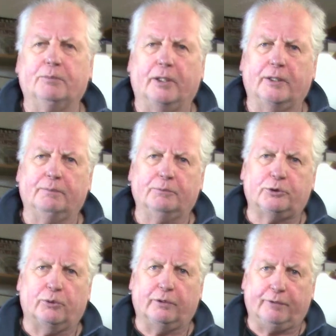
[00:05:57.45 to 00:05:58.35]
my
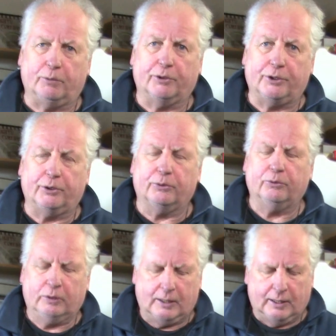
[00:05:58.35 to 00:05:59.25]
Sony V1U,